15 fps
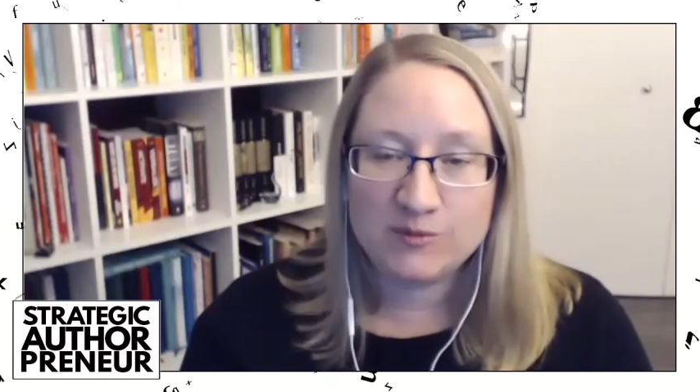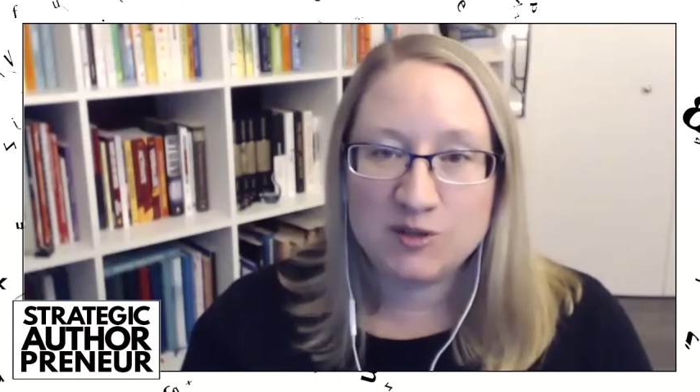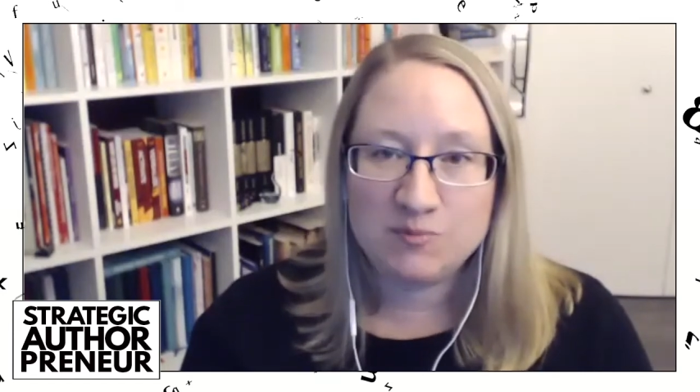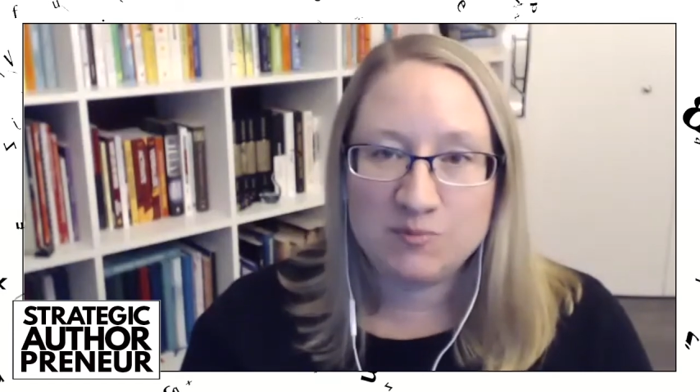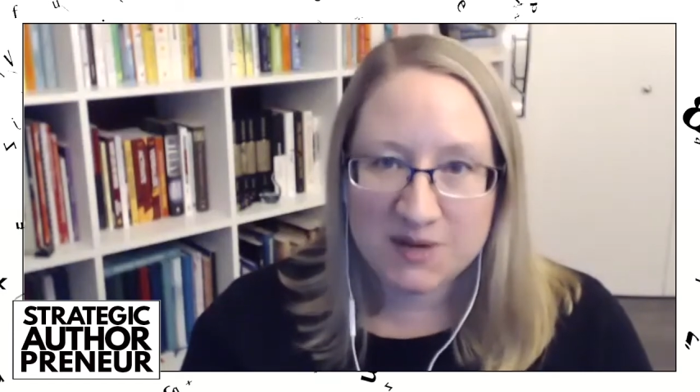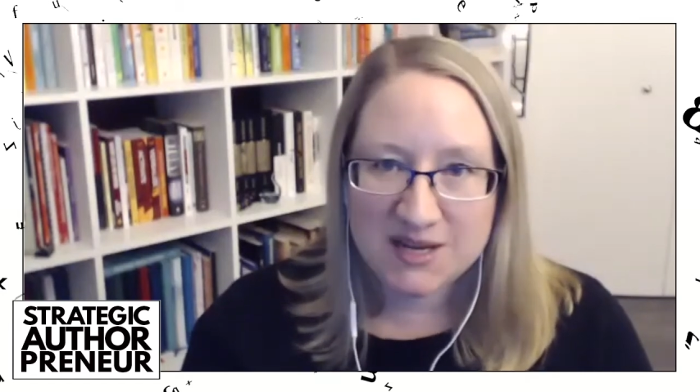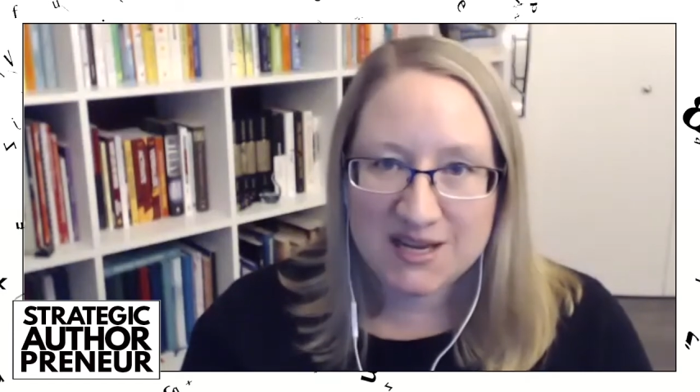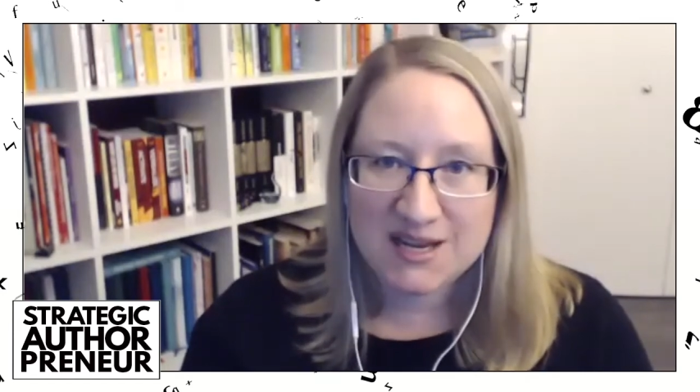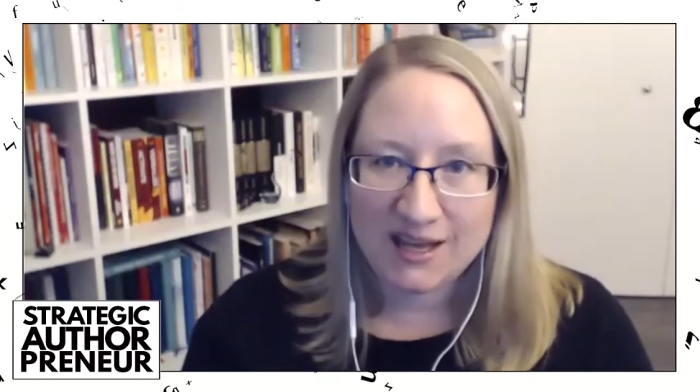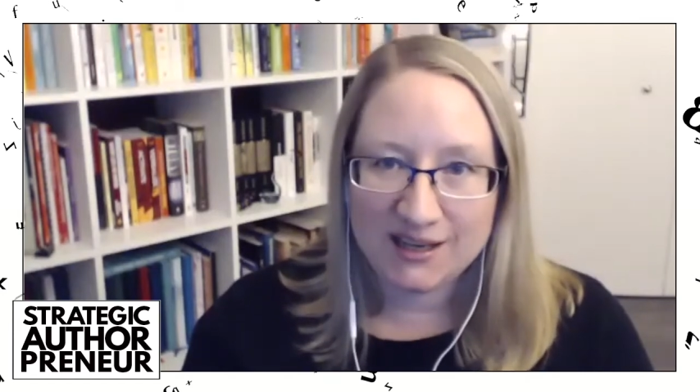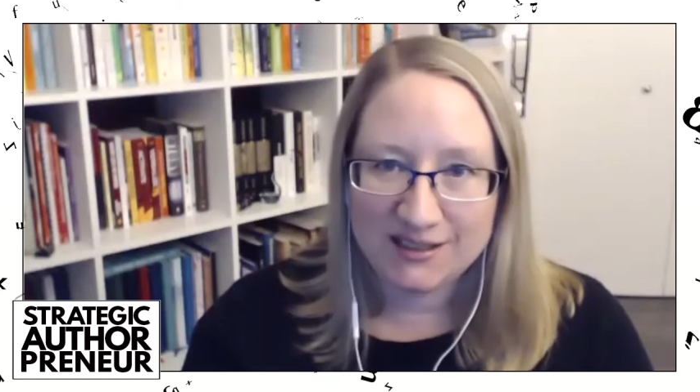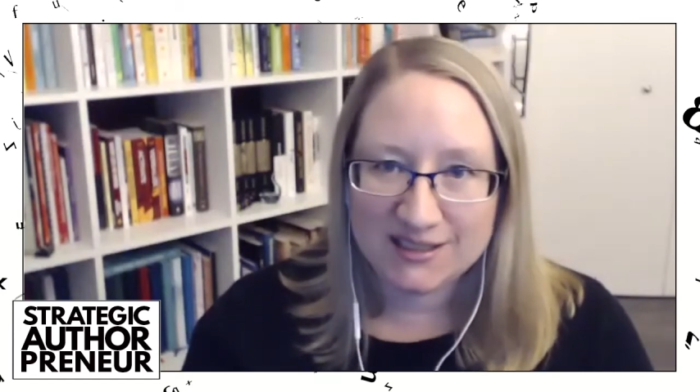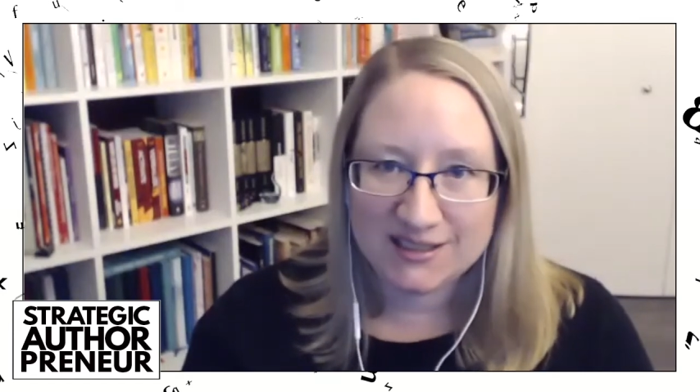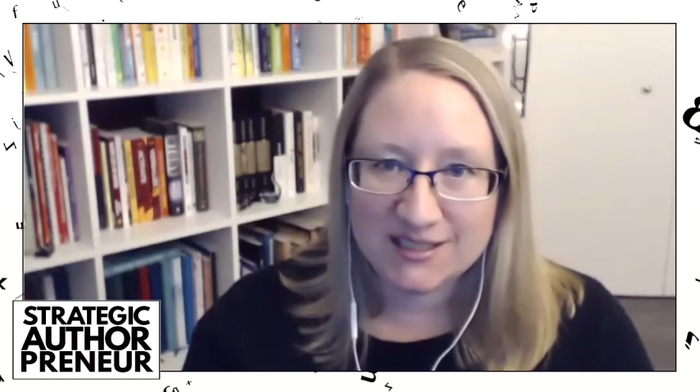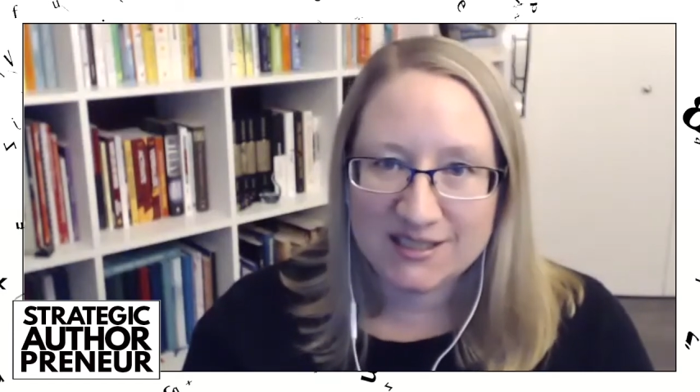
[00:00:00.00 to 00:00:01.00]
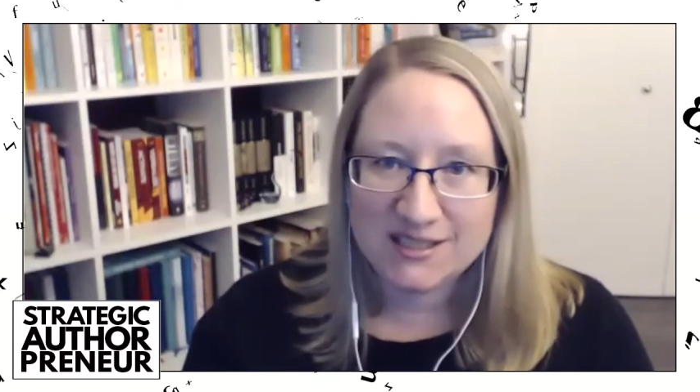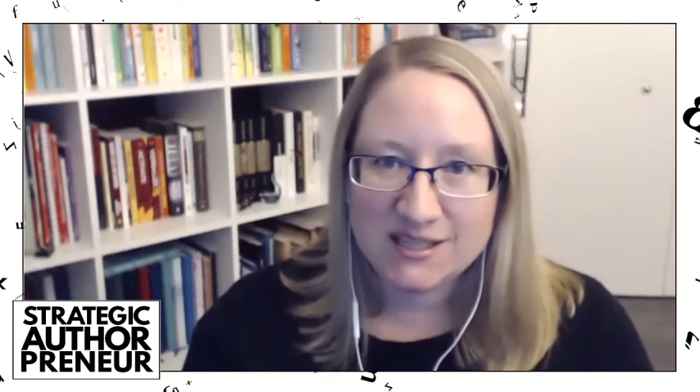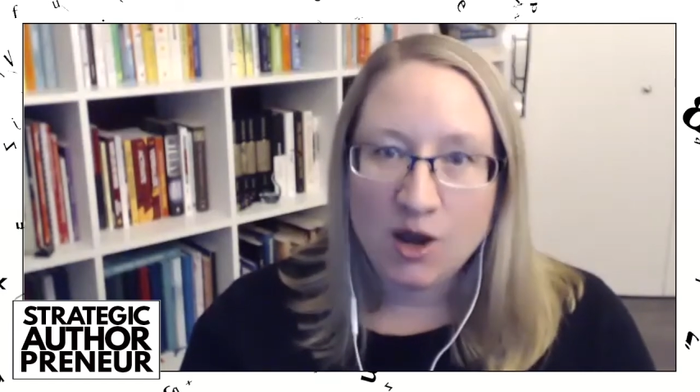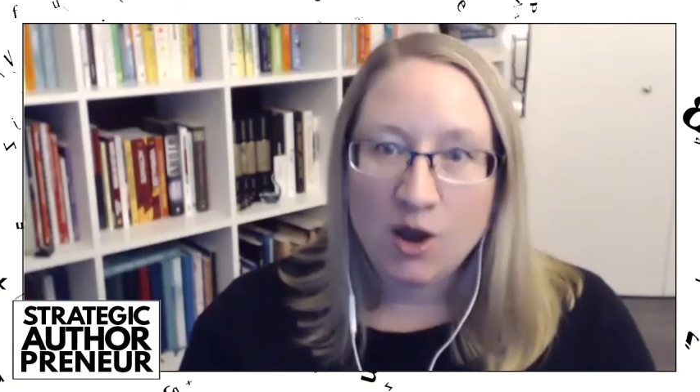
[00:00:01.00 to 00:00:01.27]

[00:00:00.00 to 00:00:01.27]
to be edited?